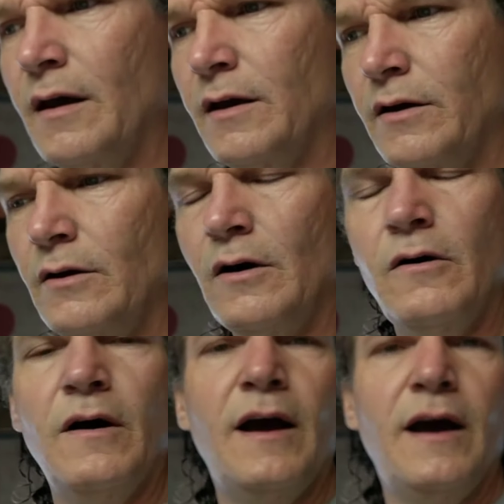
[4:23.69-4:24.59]
you
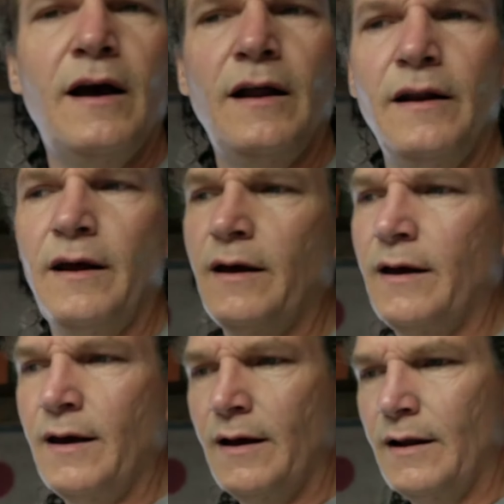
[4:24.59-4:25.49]
know, and
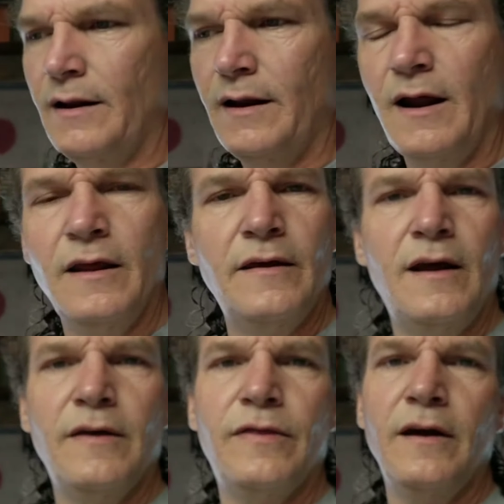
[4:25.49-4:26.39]
now that
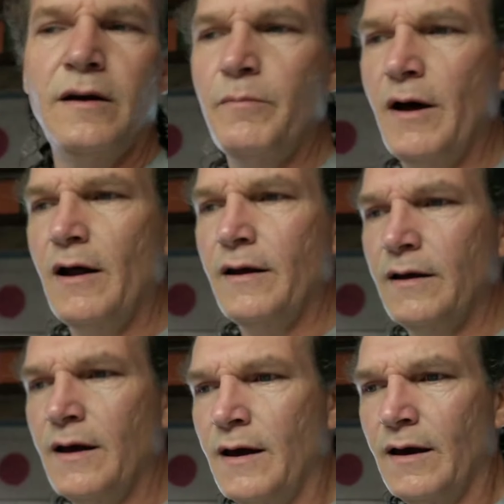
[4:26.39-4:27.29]
I think about
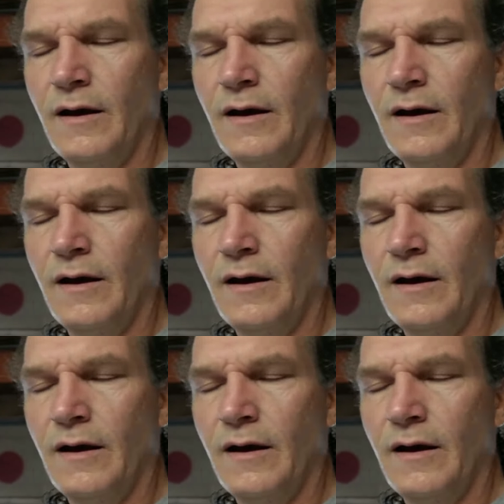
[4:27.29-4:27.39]
it,